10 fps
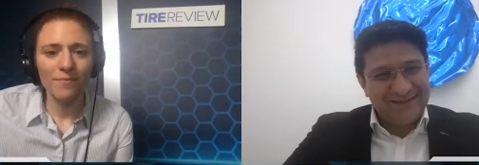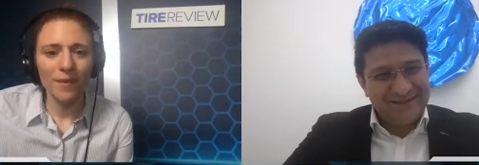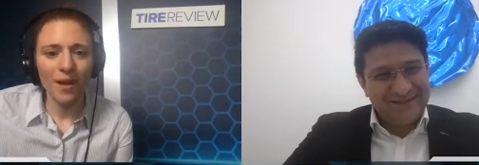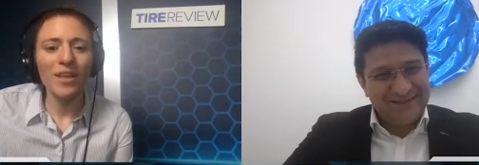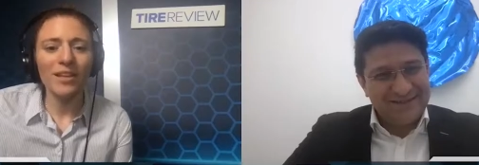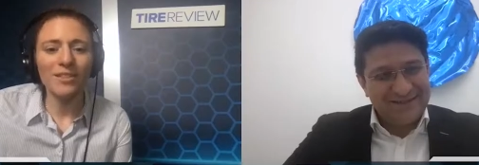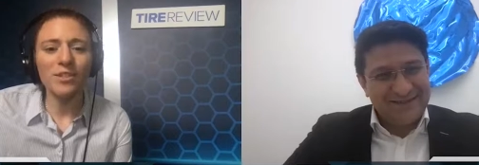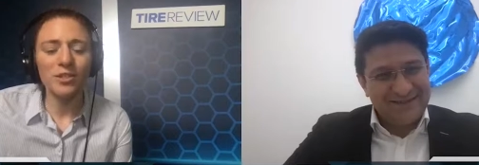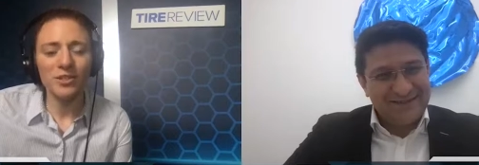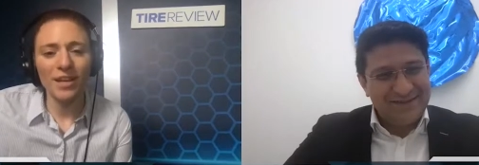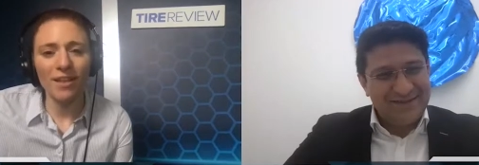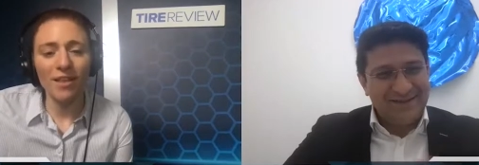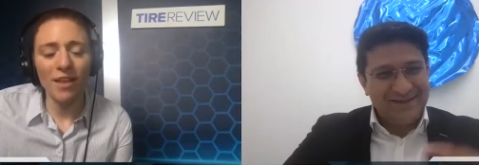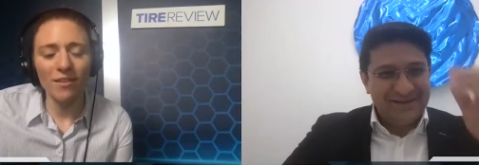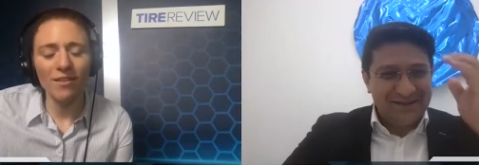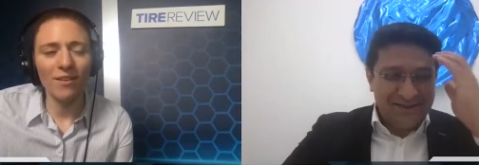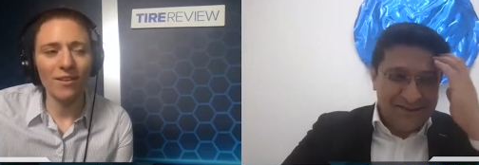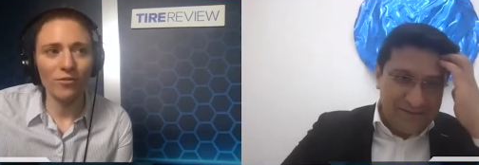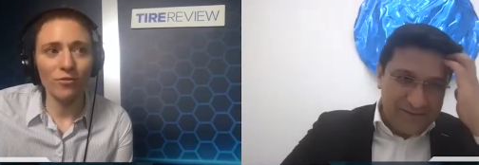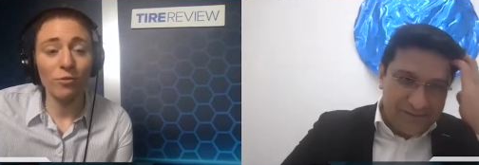Speaker 1: And that's interesting. And
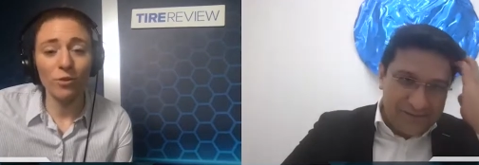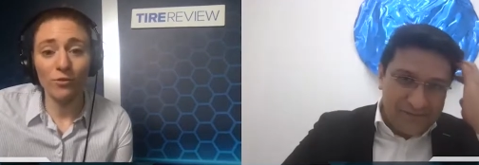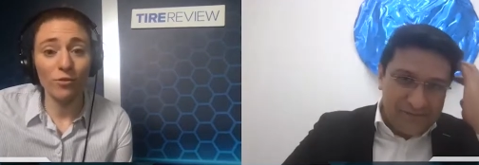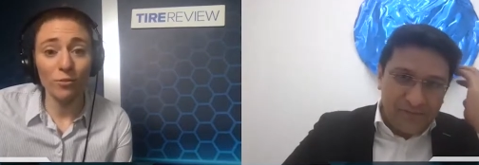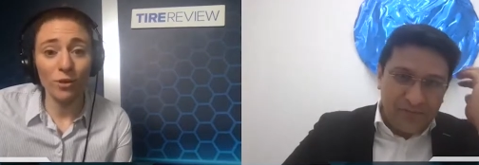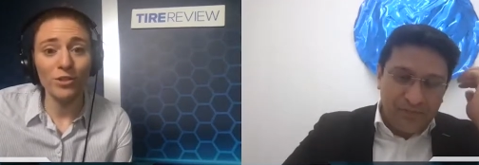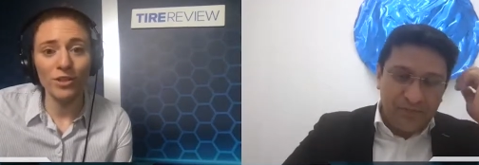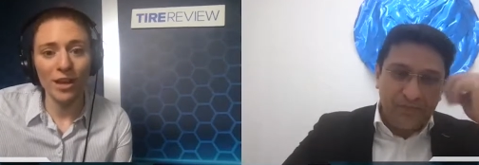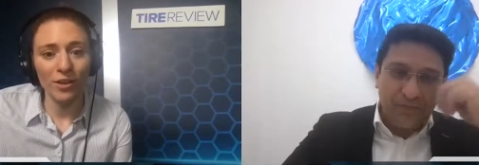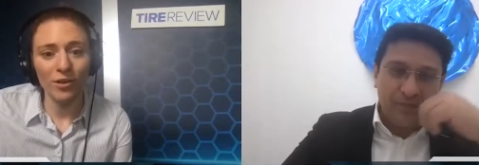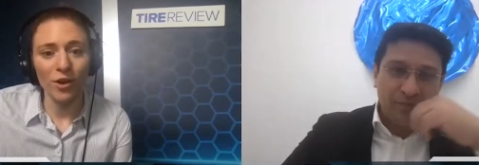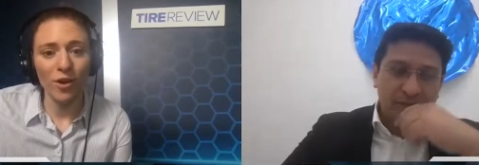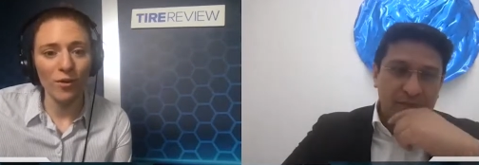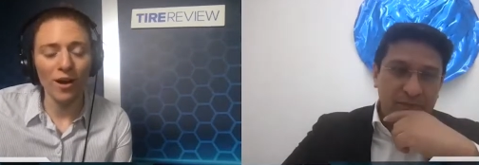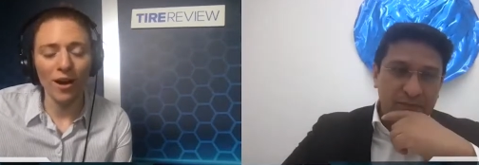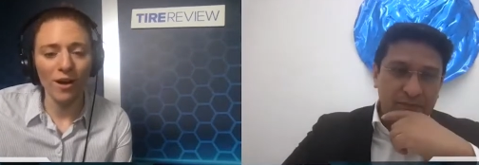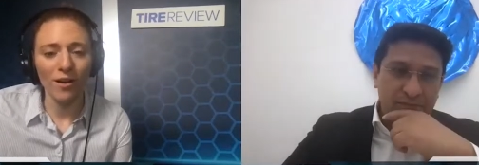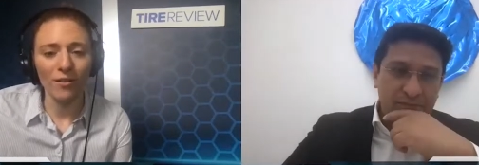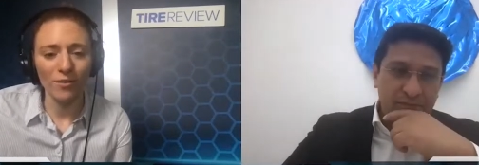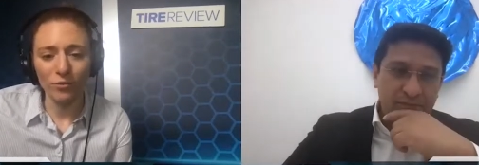from your saying, you know,
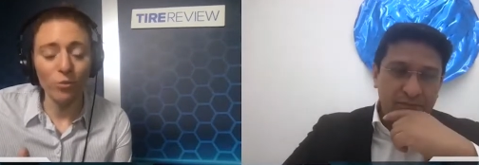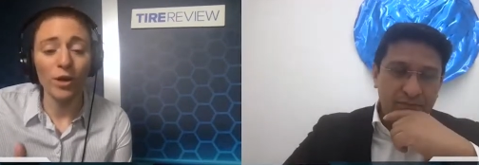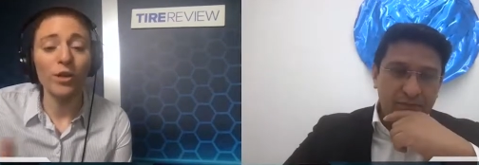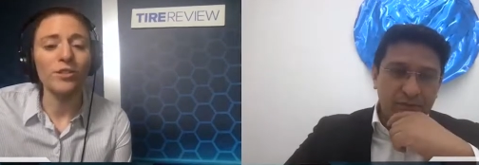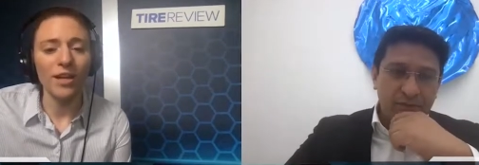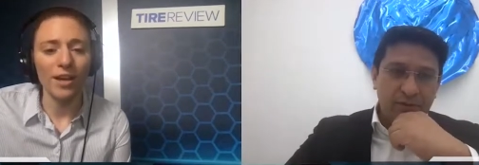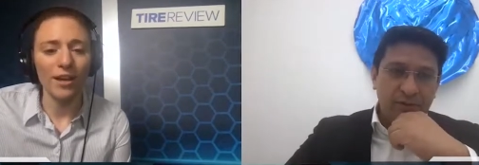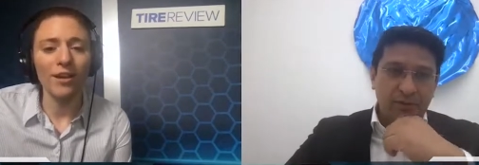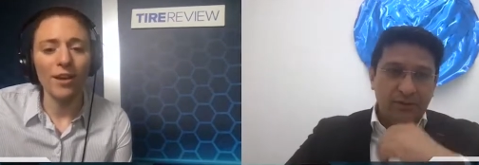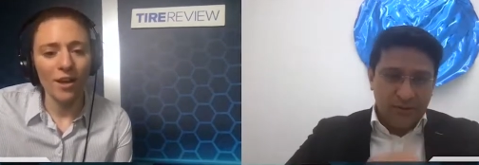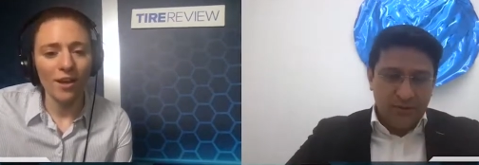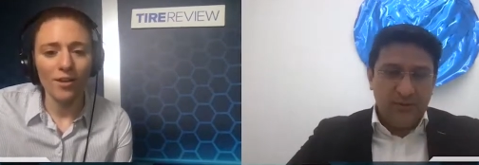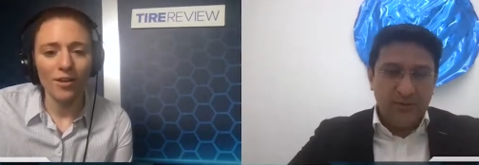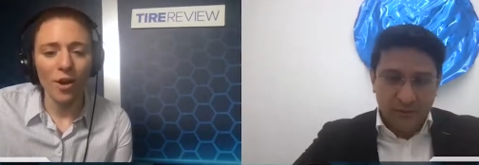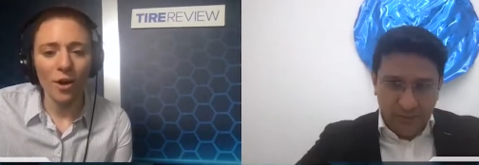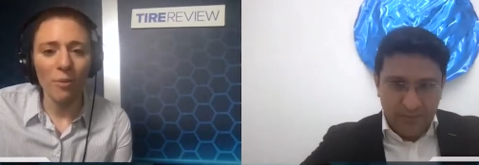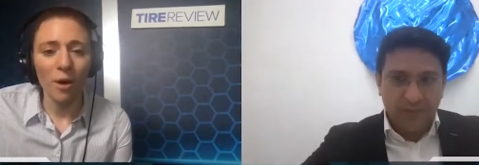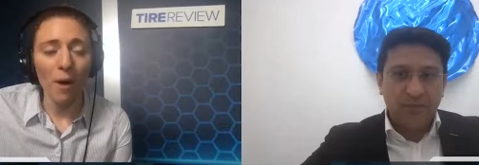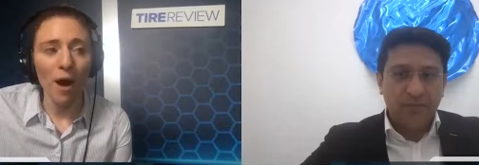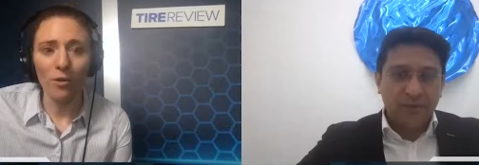from what you're saying, you know,
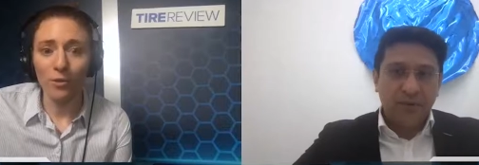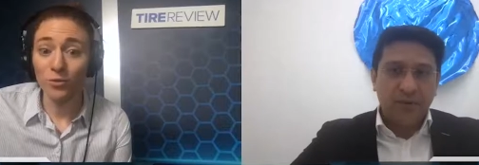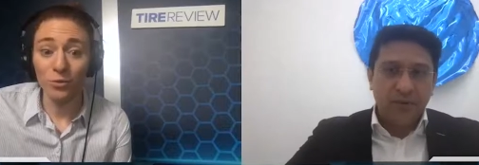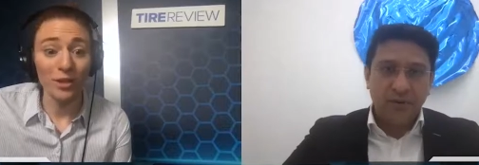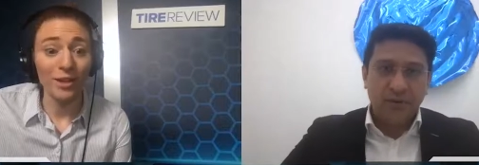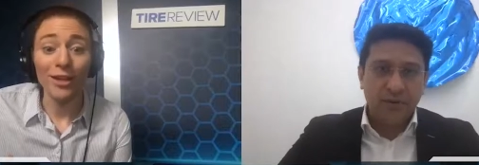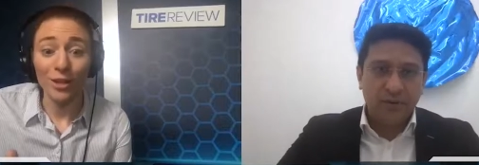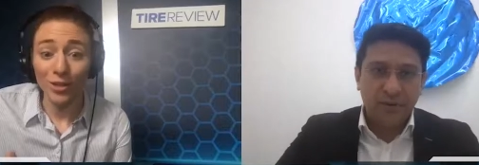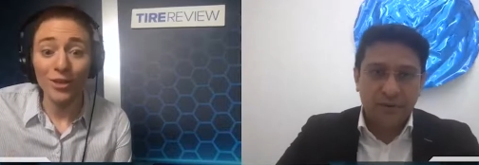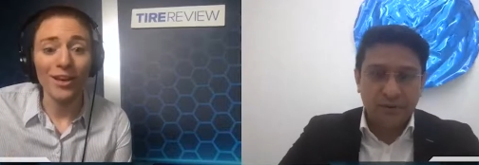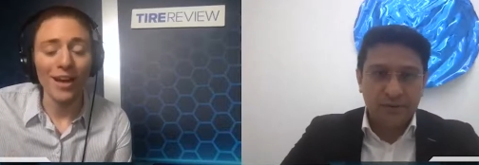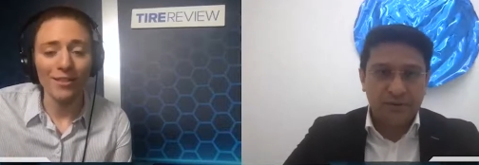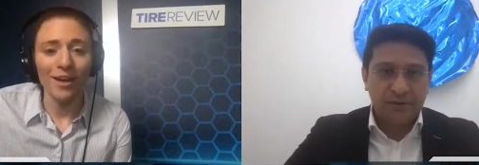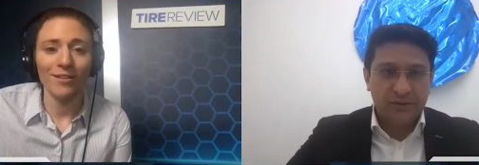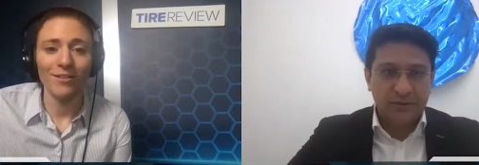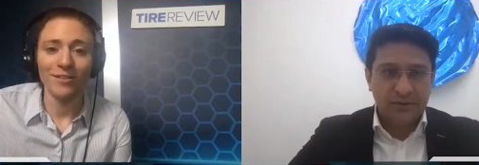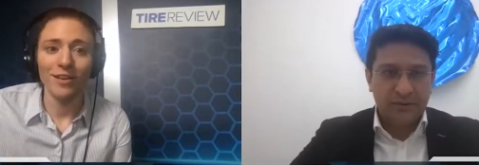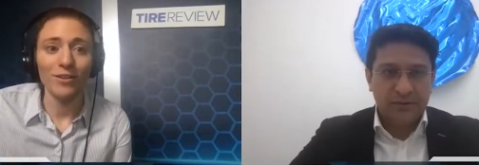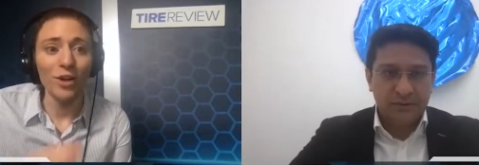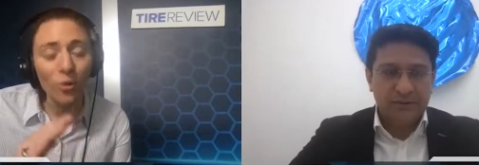Apollo is really looking at that and
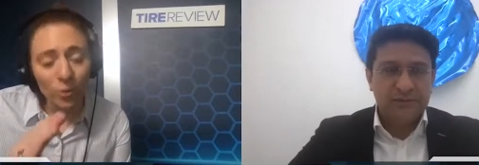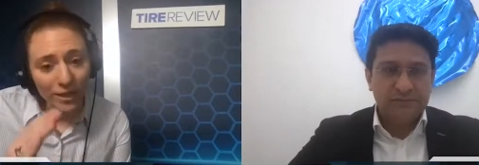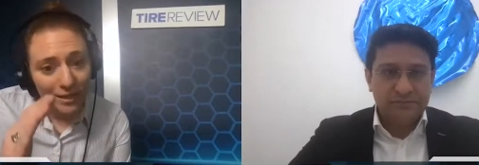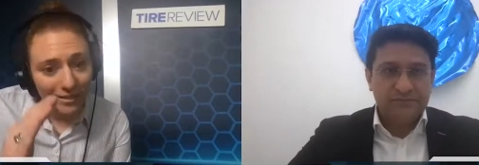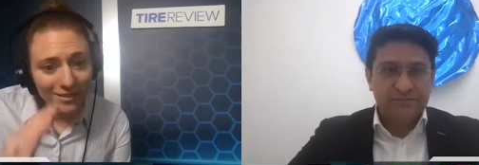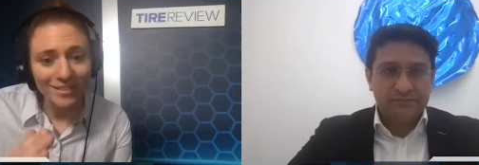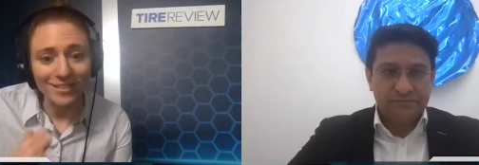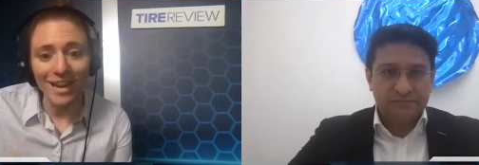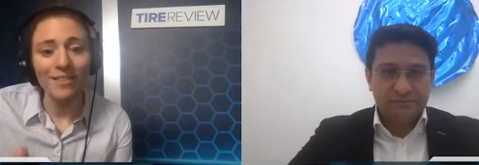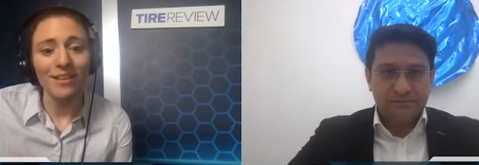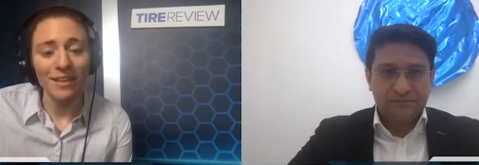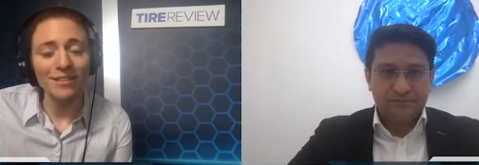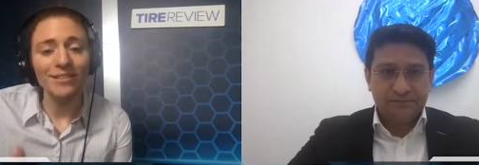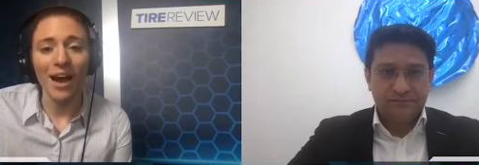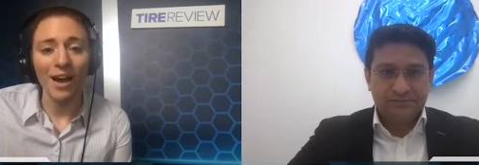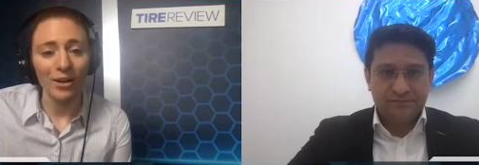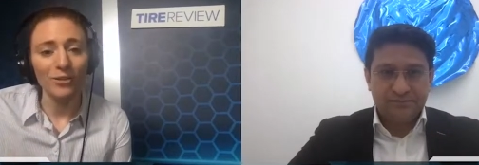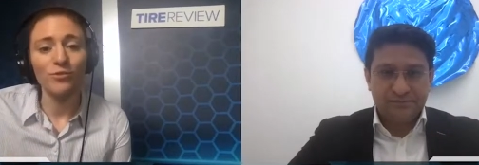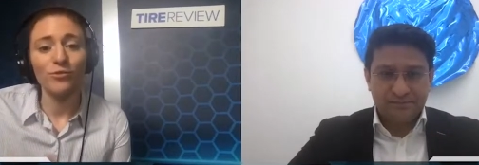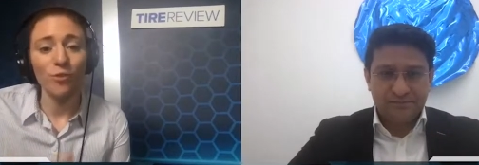saying, no, we need to design these
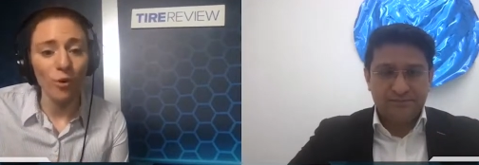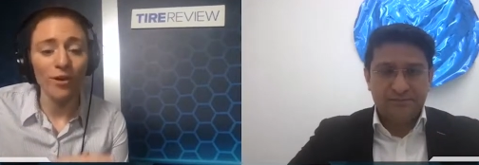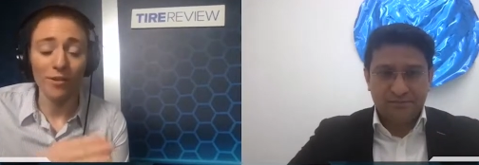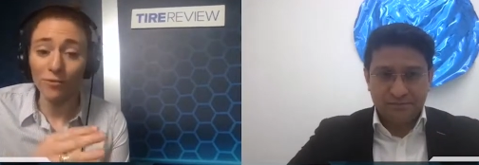tires for